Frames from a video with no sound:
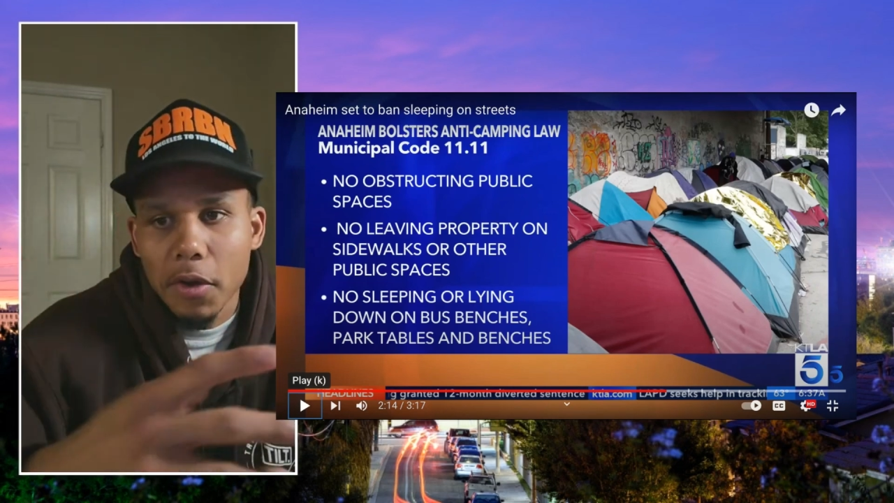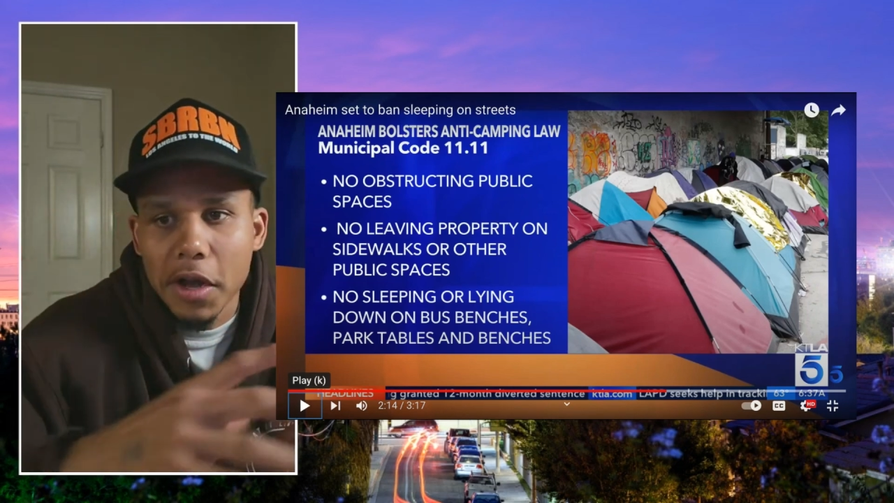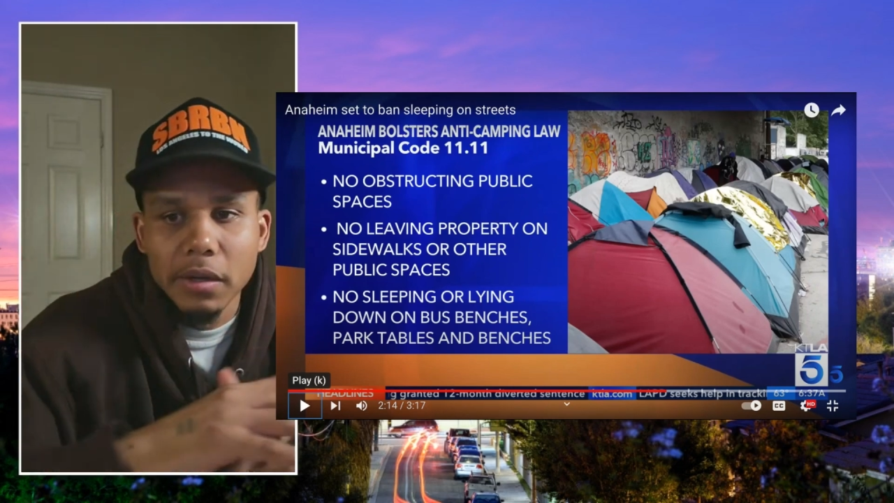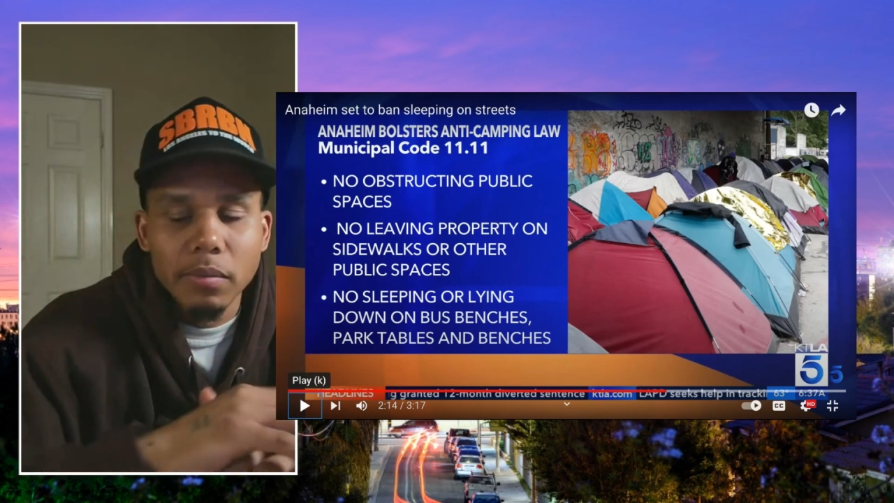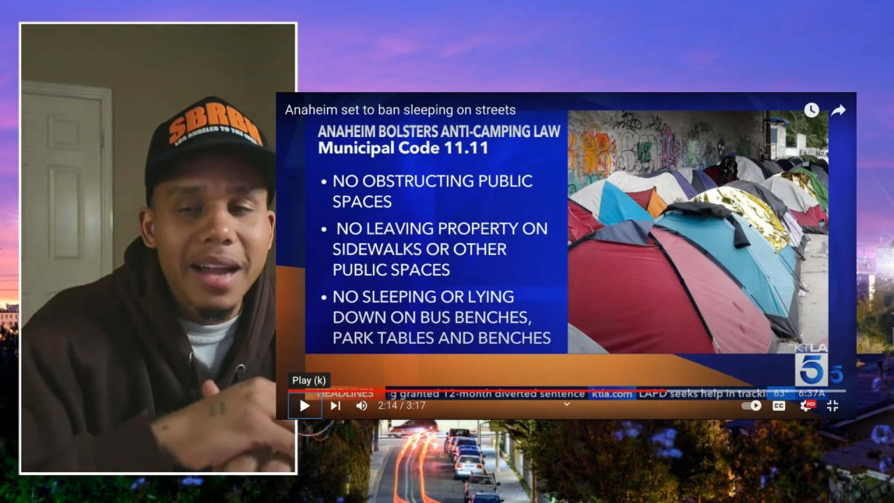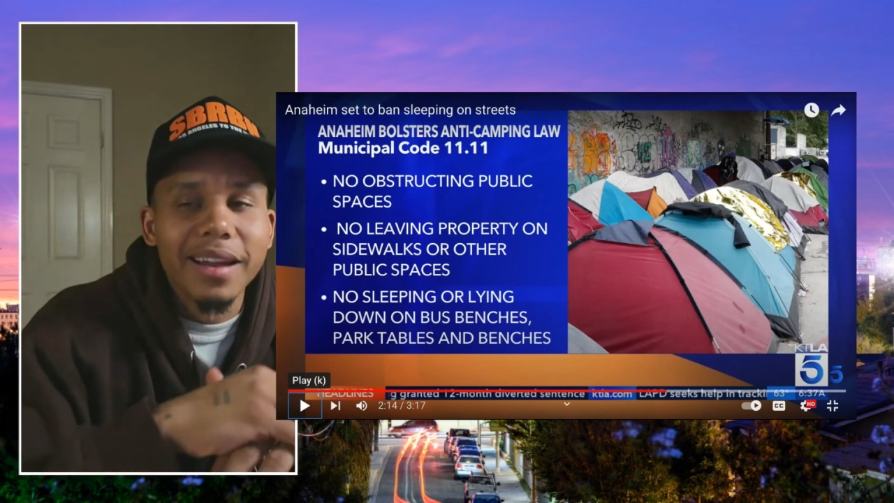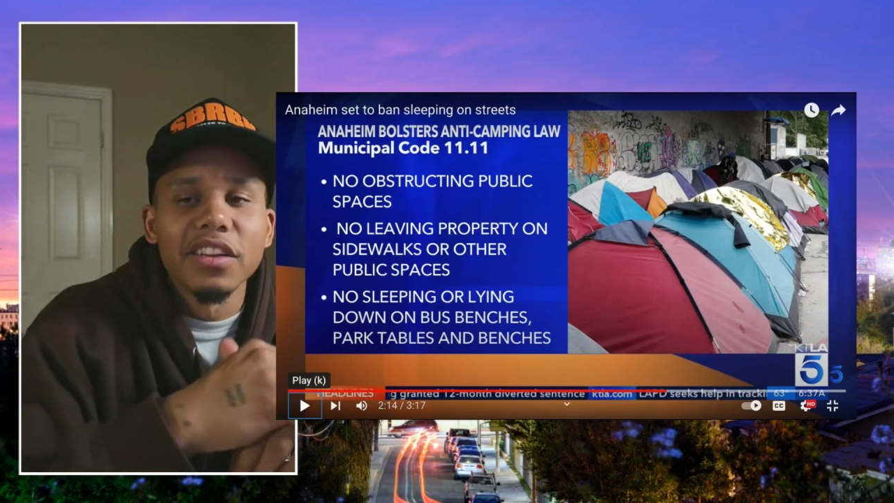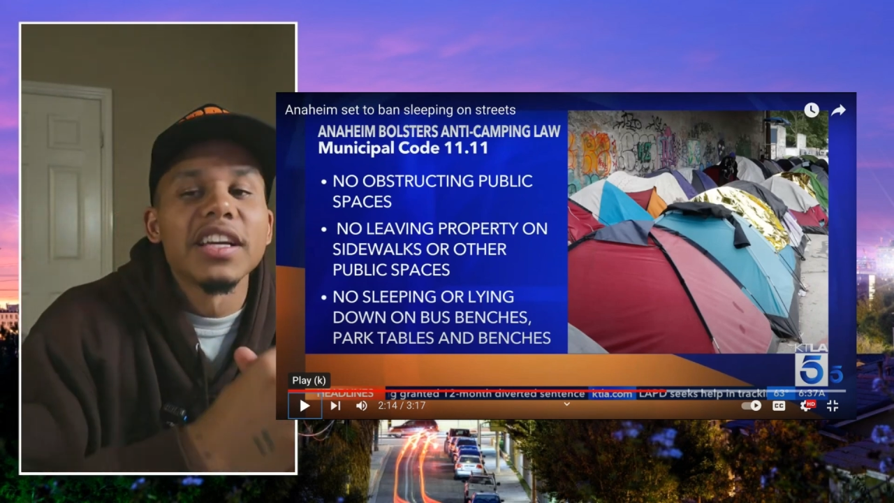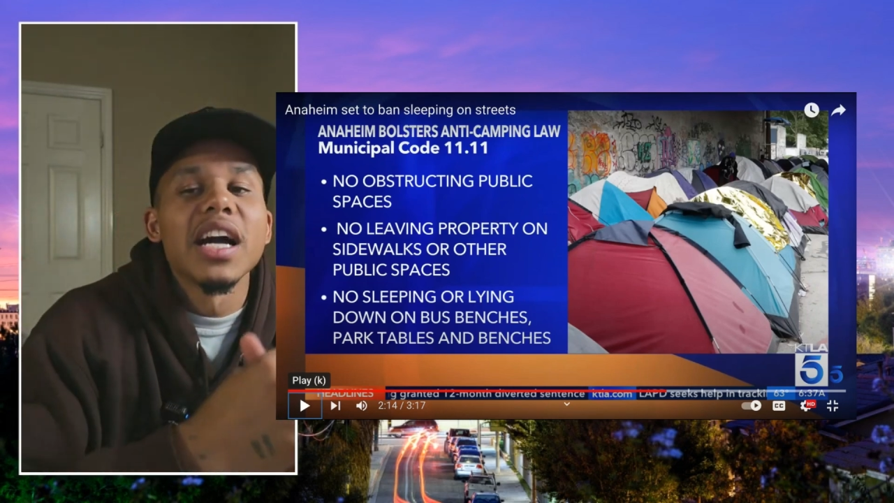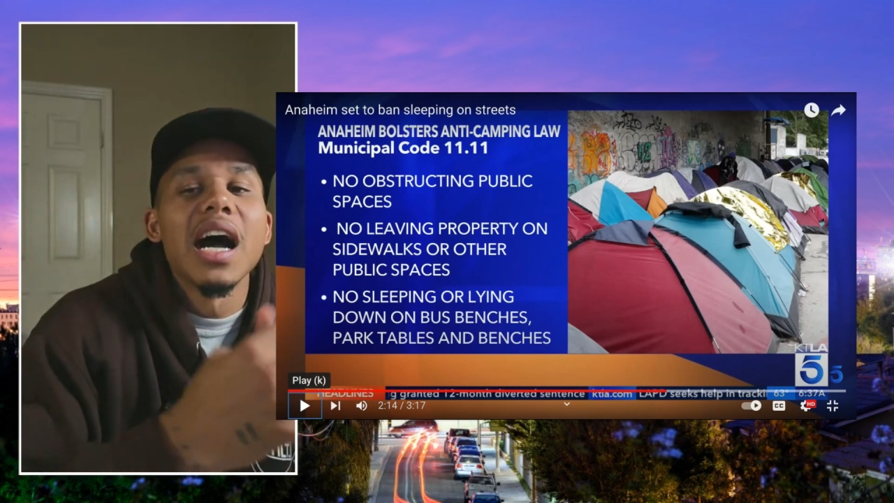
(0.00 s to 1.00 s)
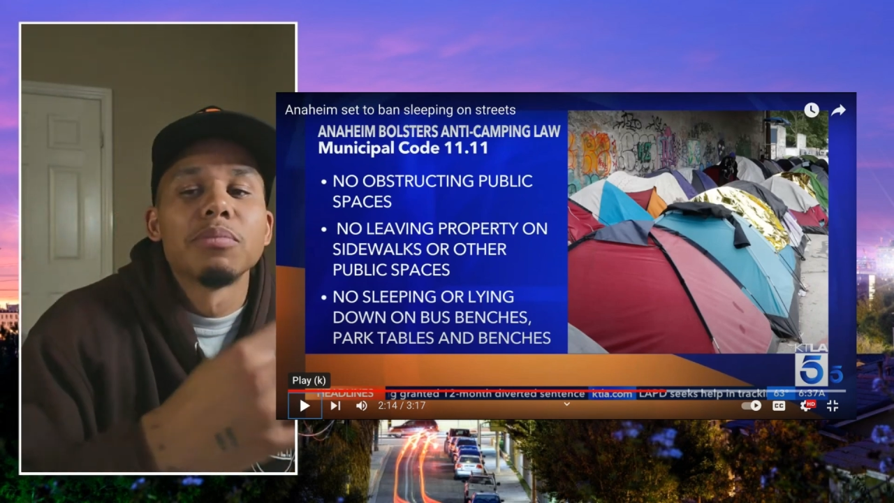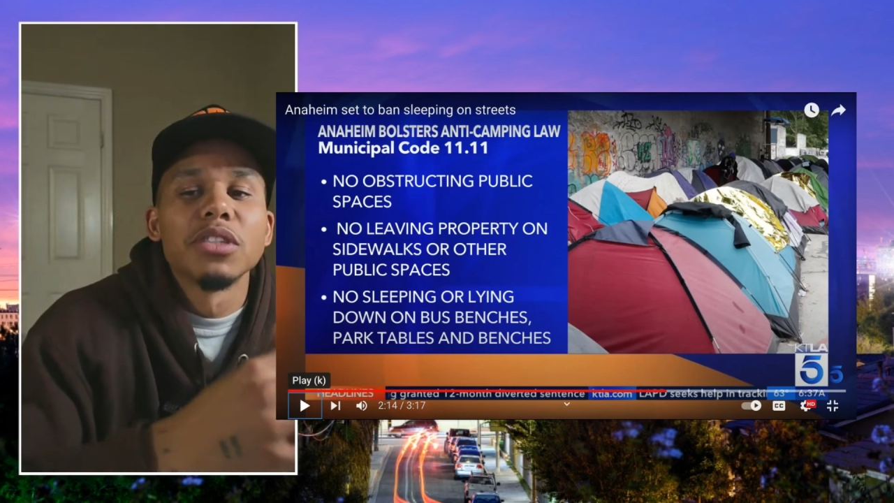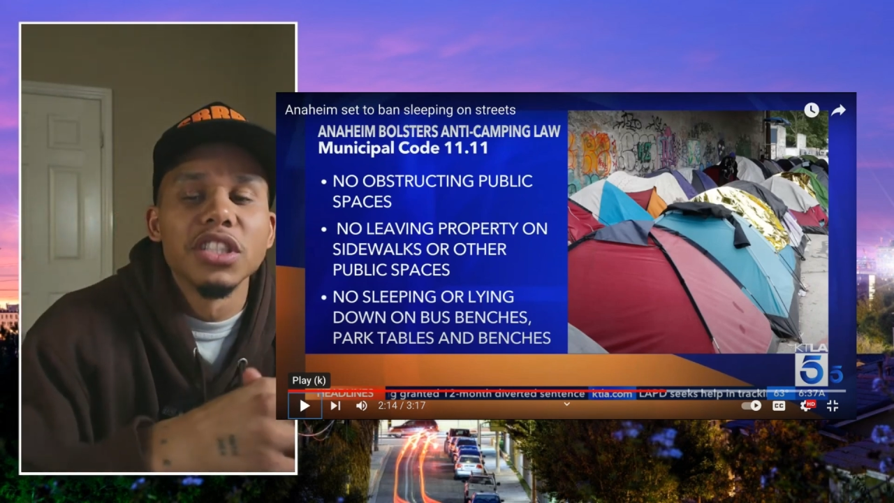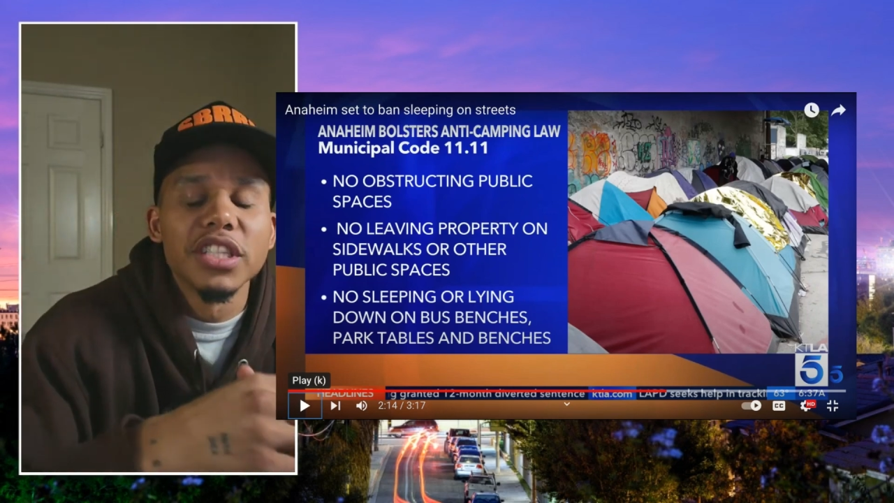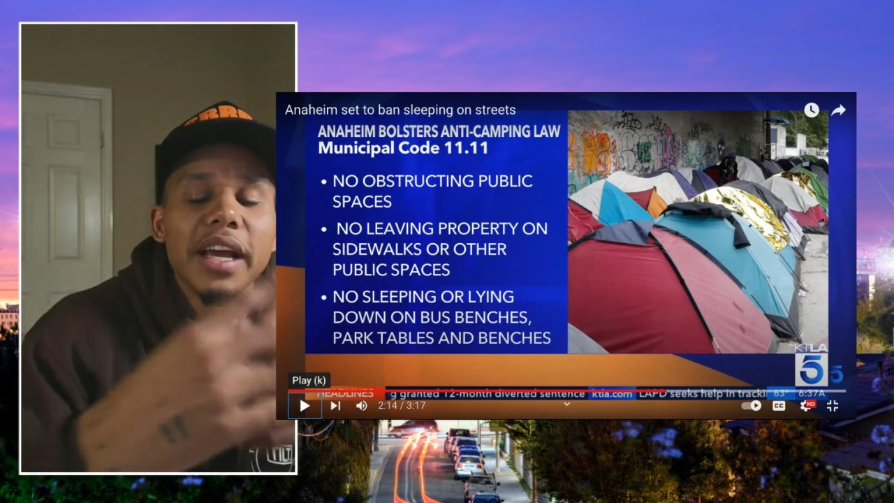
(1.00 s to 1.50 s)
okay, I like that the cops
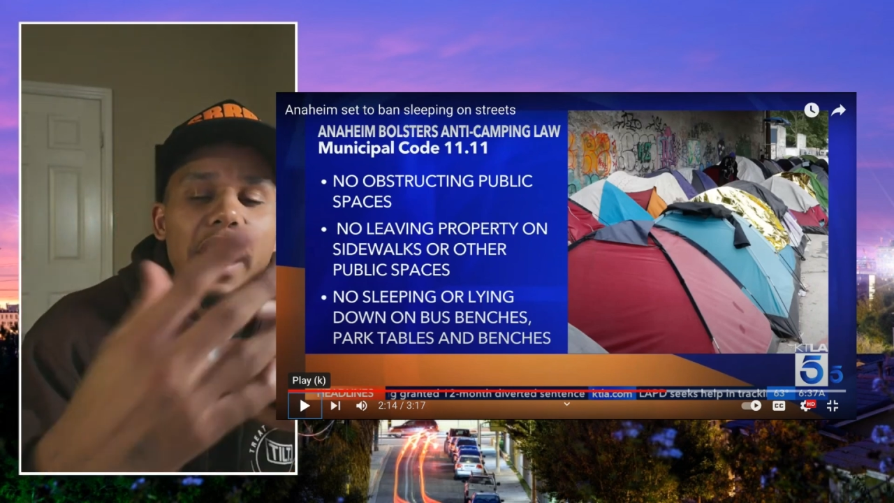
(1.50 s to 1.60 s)
can say,